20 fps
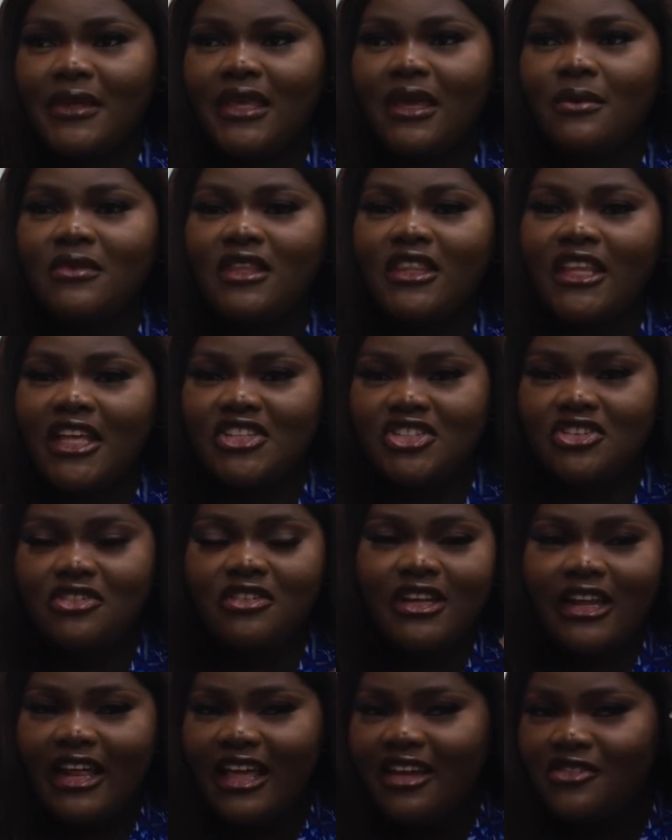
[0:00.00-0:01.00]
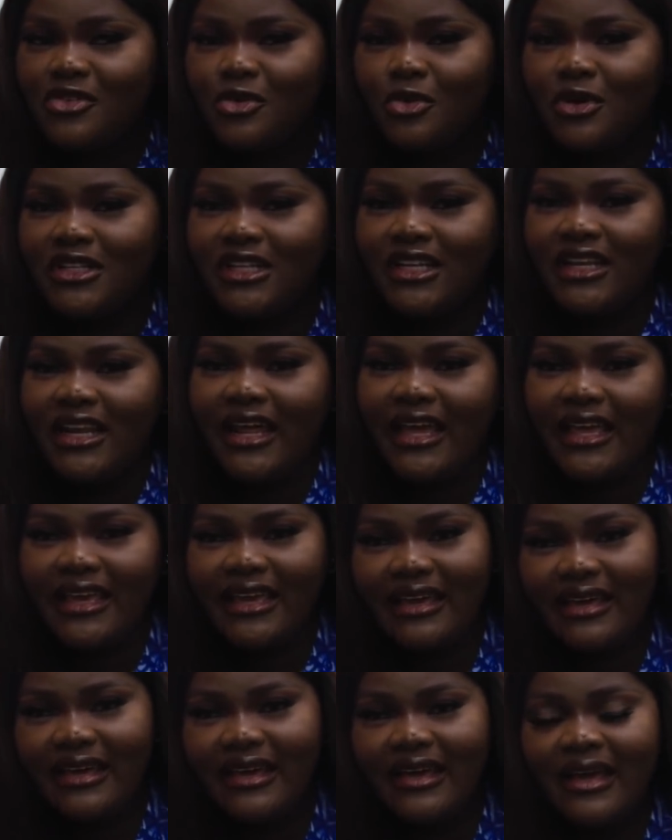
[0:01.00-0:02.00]
became the Nigerian that everyone didn't
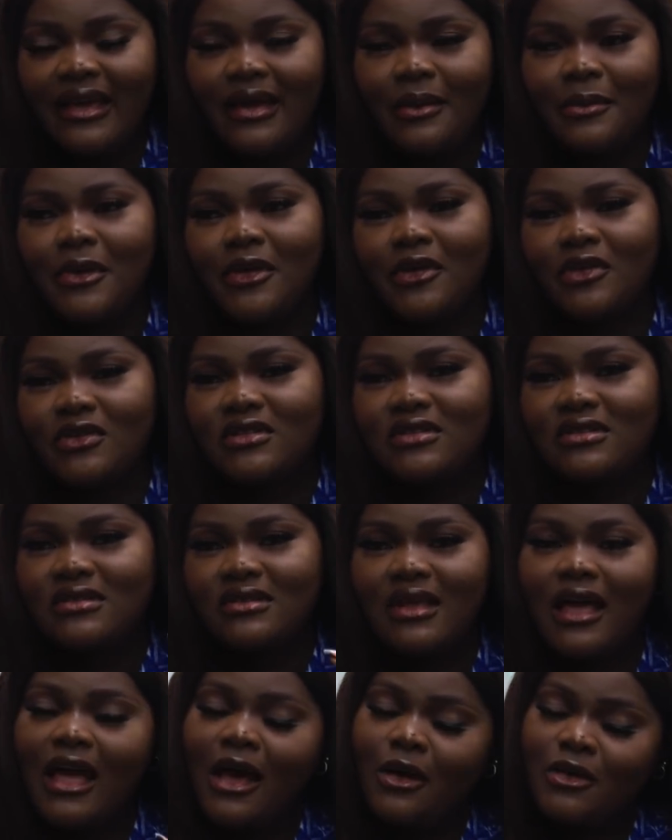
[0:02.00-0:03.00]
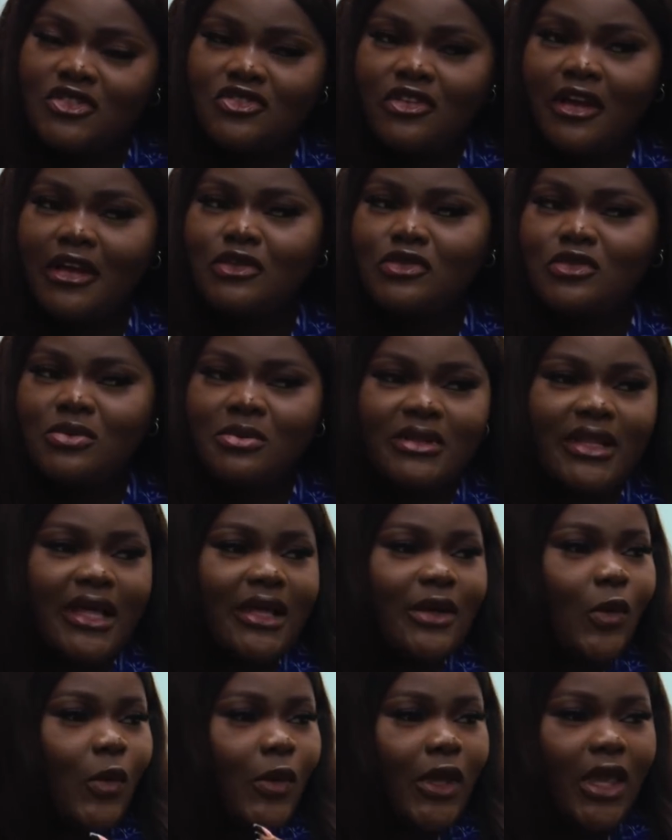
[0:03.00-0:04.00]
like, because I was trying to be
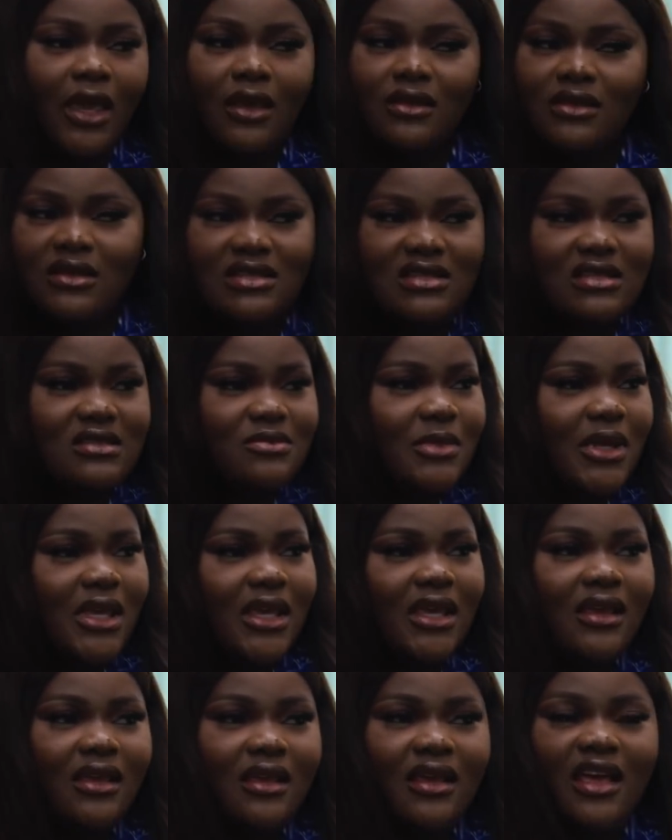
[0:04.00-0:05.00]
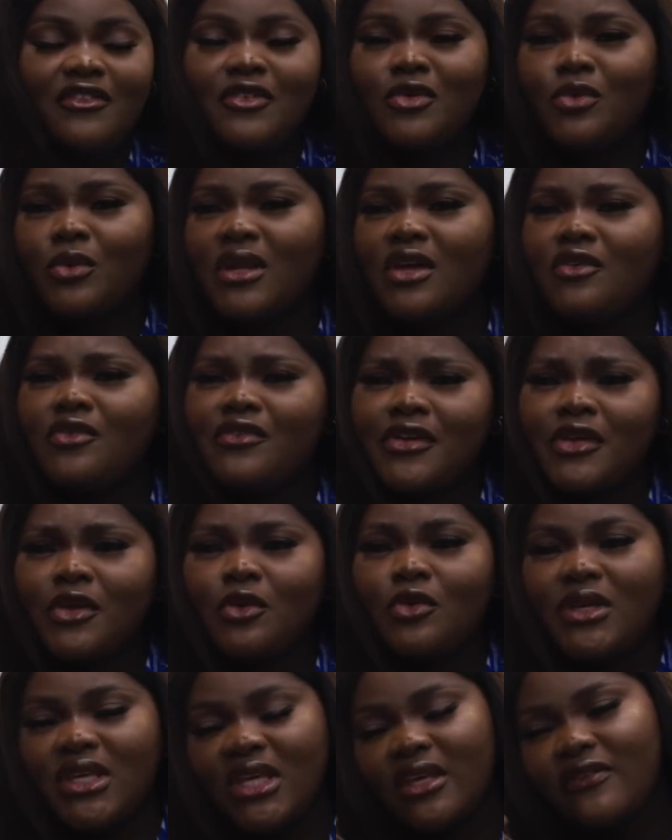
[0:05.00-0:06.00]
like, okay, this is me. Everyone, everywhere
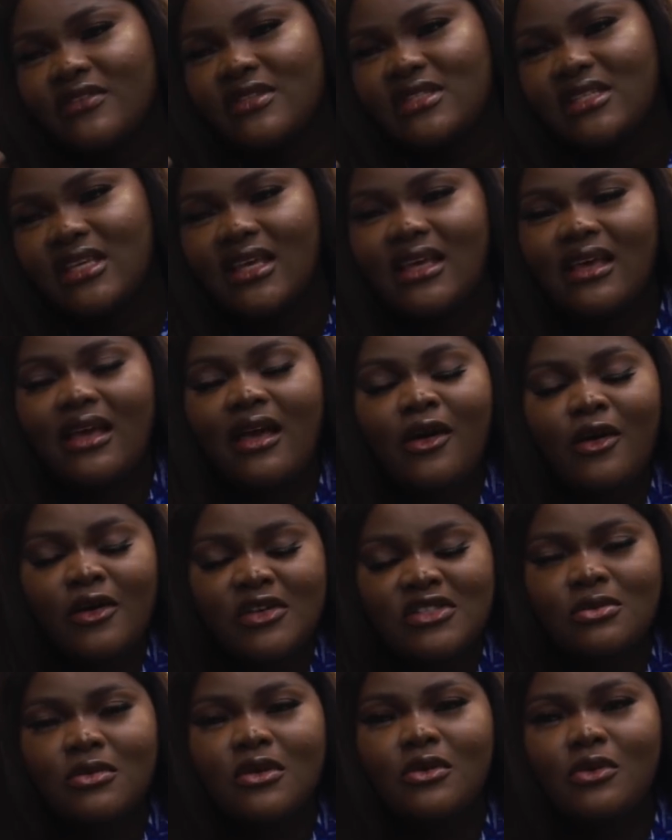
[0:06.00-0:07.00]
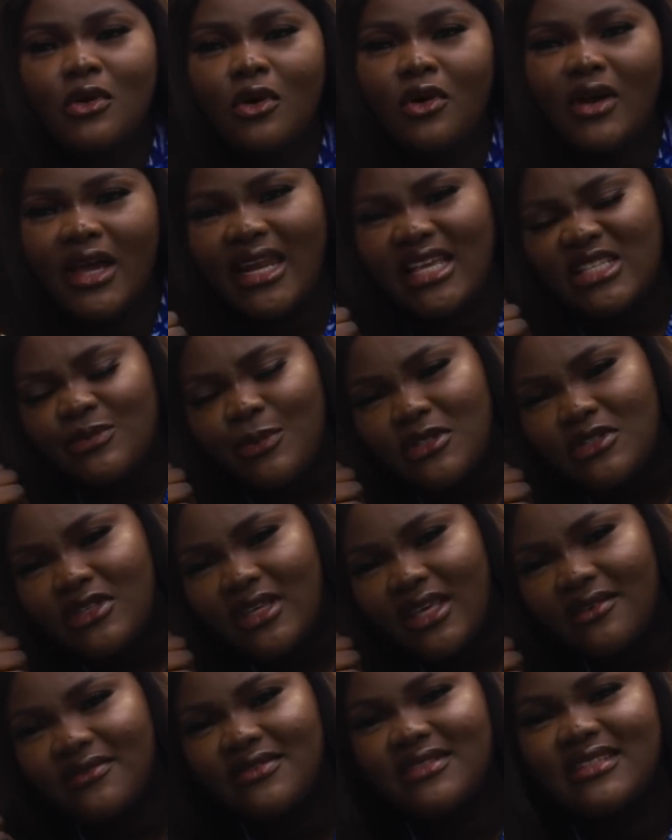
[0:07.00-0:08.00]
you go, gift, a customer will call, can I speak
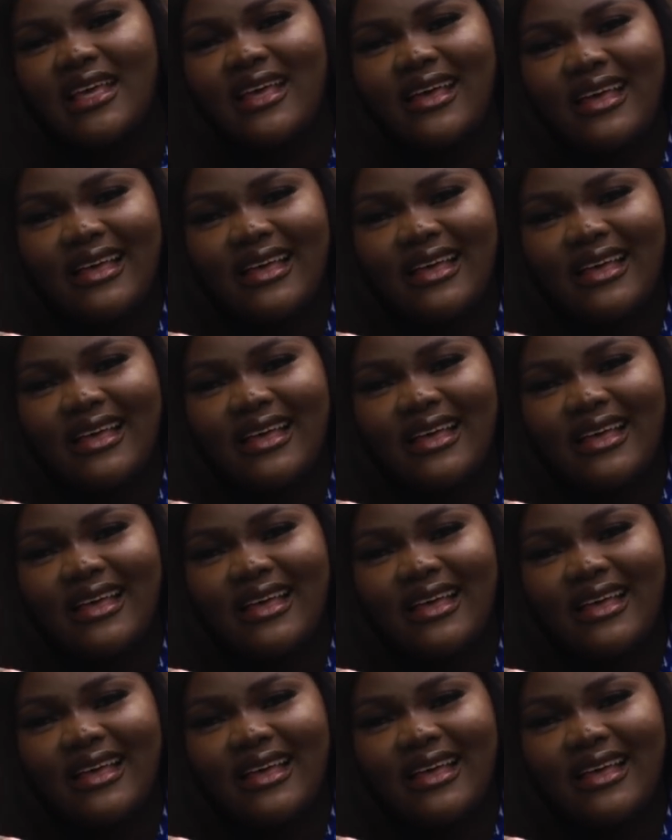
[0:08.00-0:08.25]
to gift?